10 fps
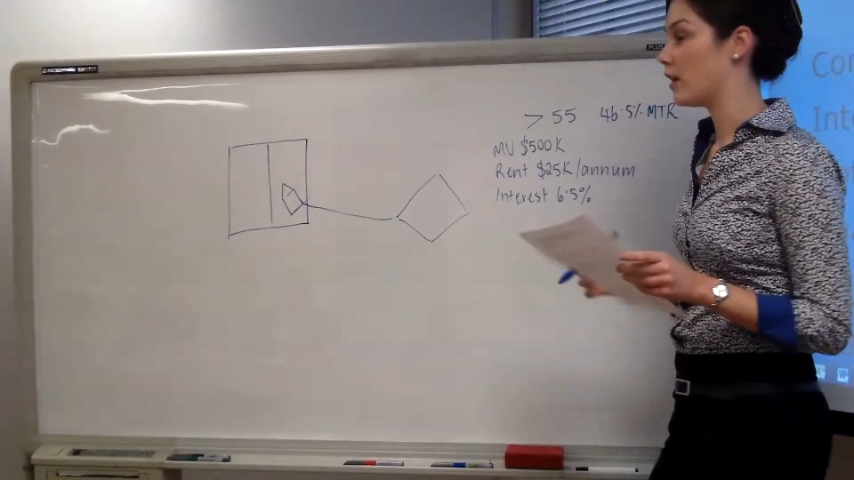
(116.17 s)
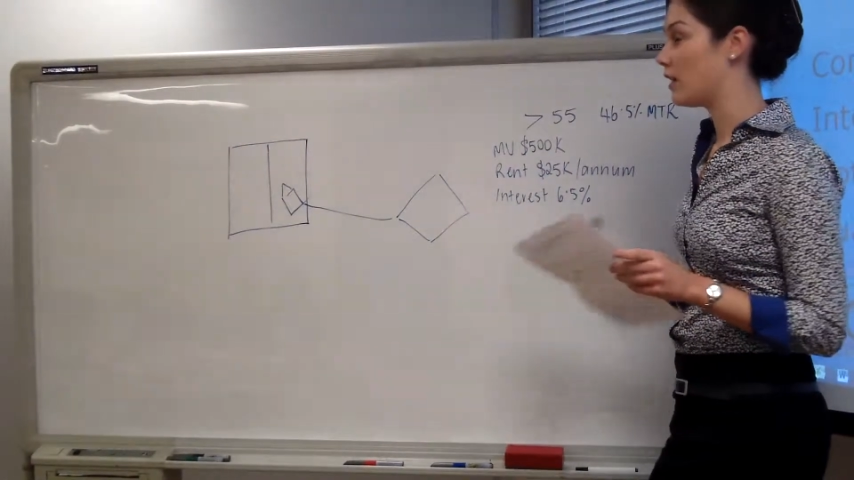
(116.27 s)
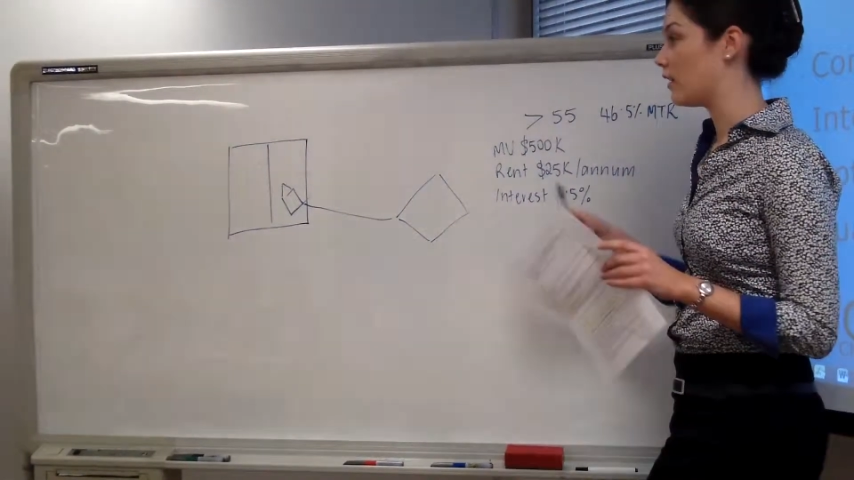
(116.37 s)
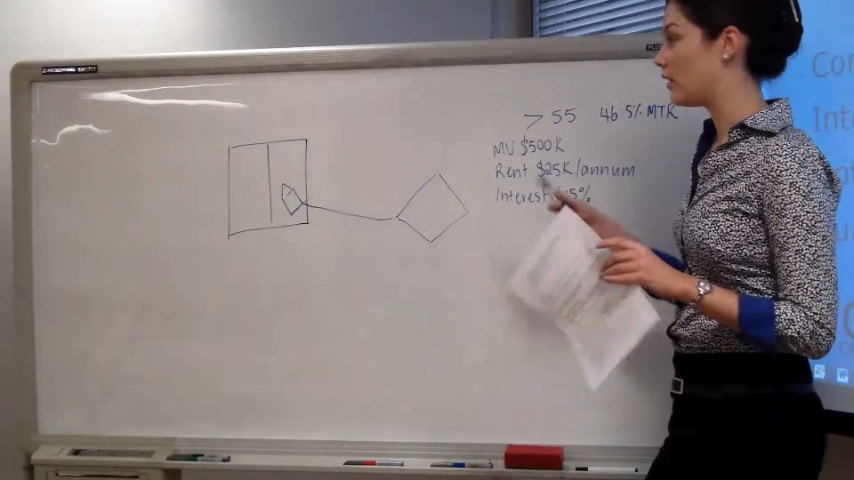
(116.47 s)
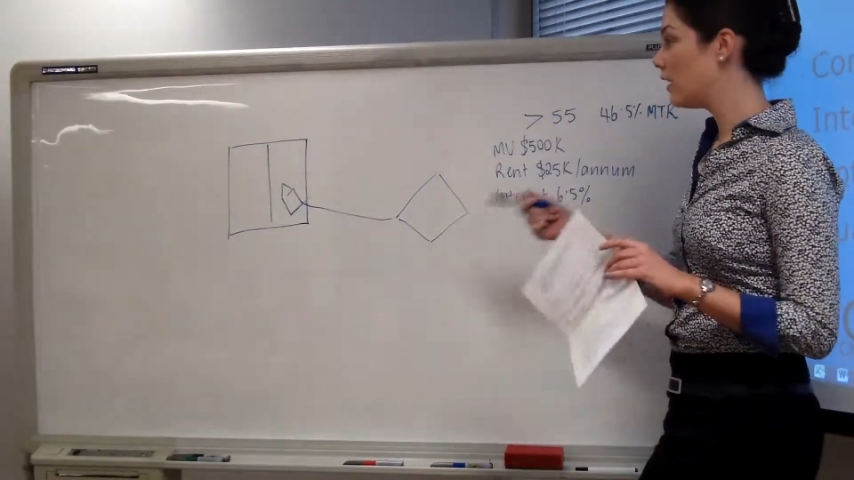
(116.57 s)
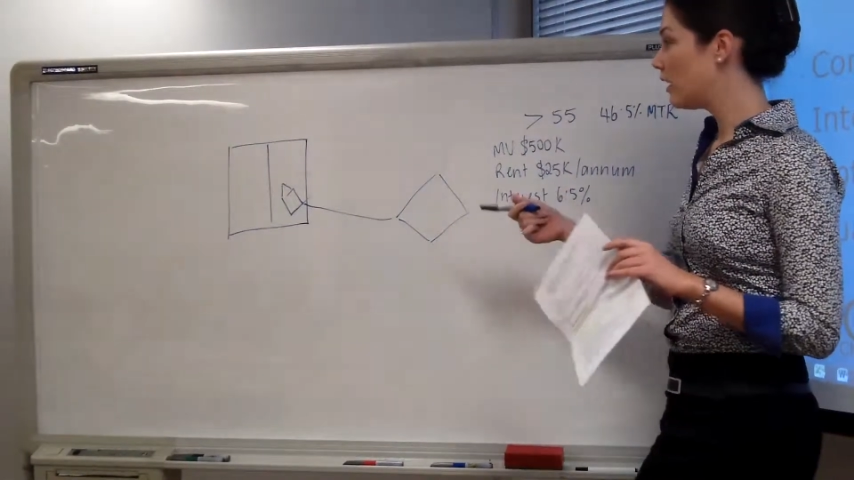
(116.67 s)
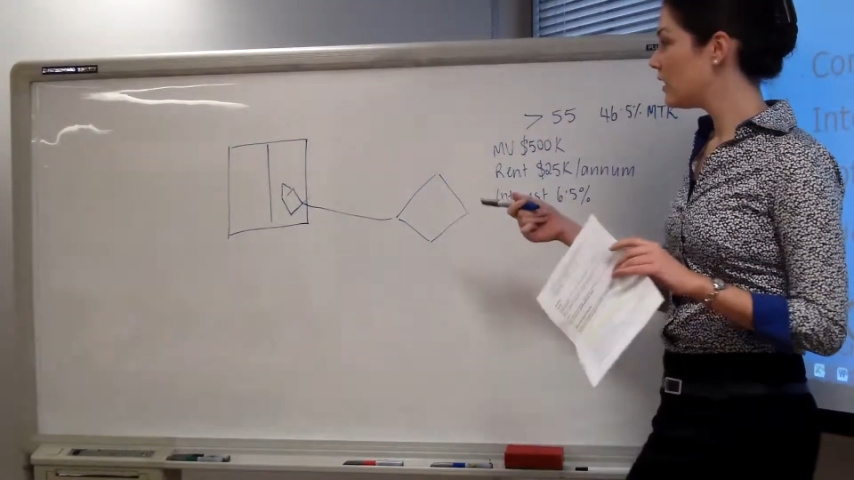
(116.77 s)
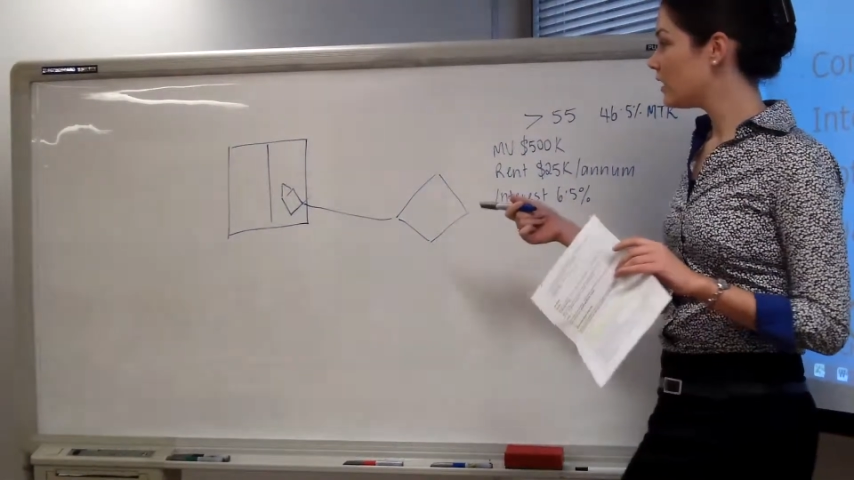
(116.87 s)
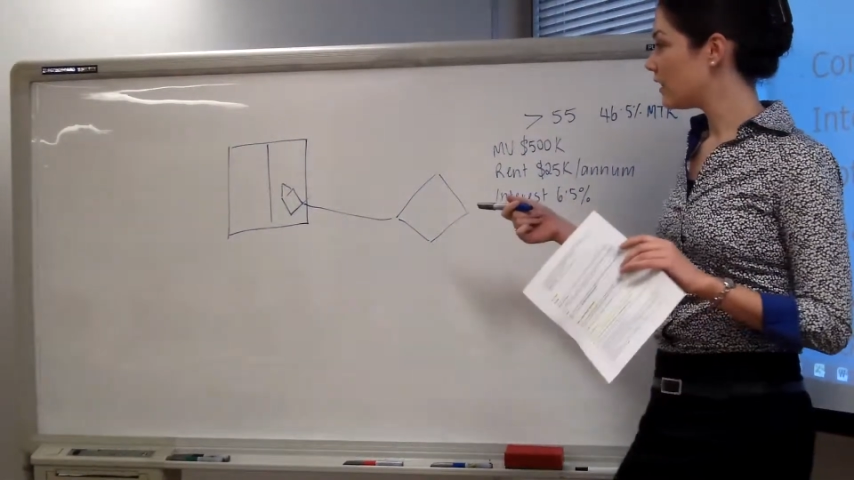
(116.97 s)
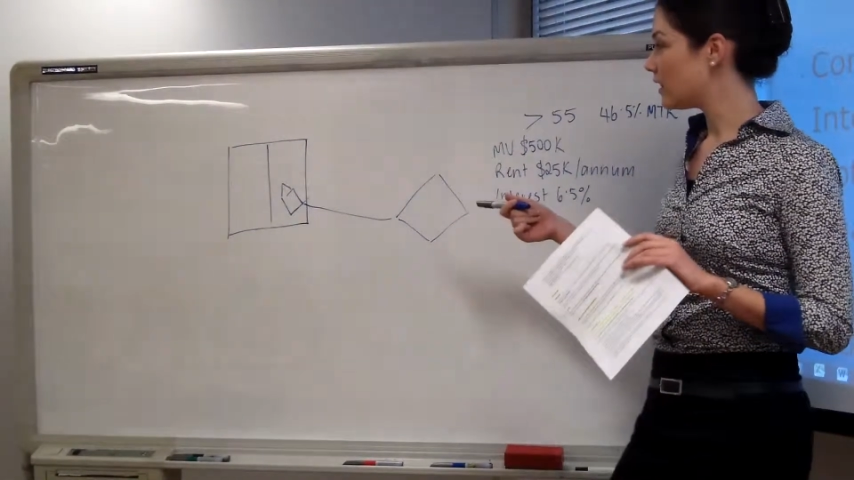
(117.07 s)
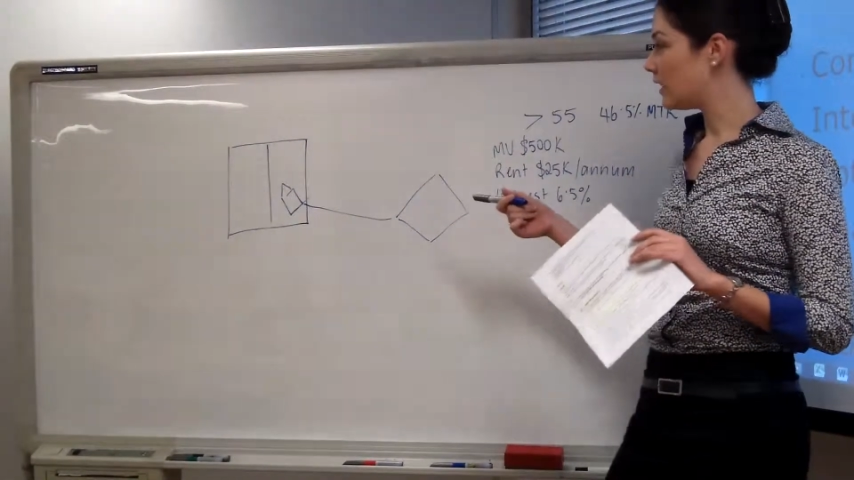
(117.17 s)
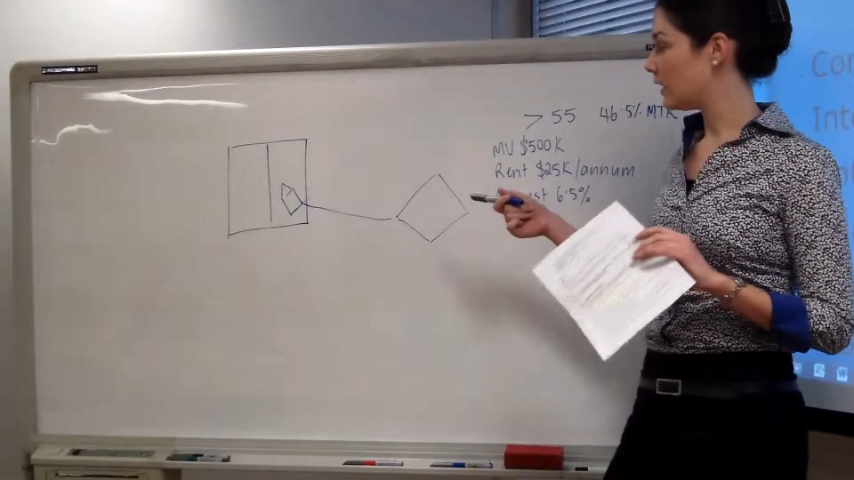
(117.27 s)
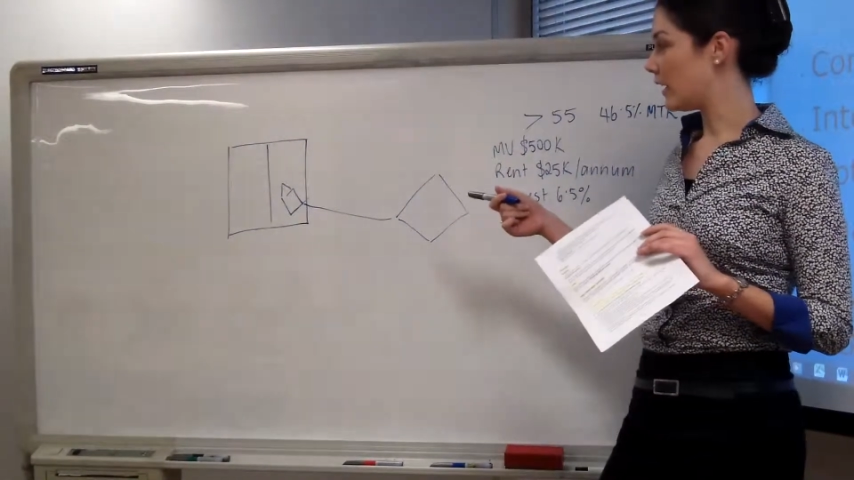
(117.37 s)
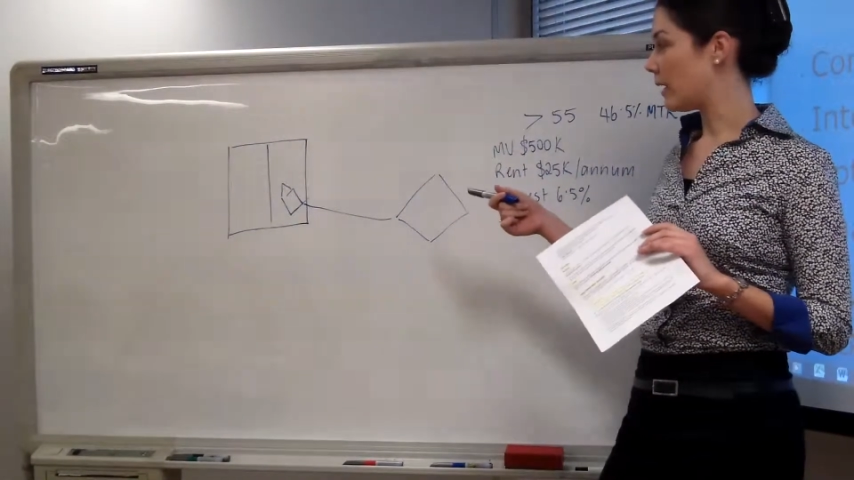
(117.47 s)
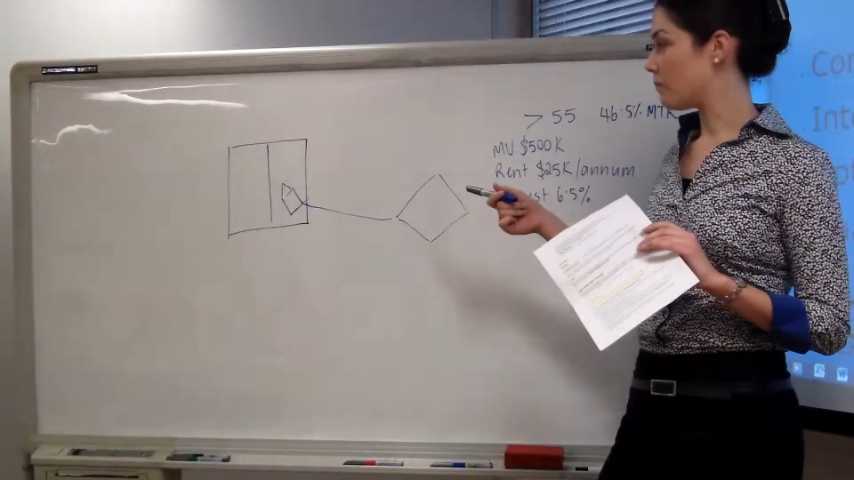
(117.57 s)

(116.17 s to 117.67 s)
whether the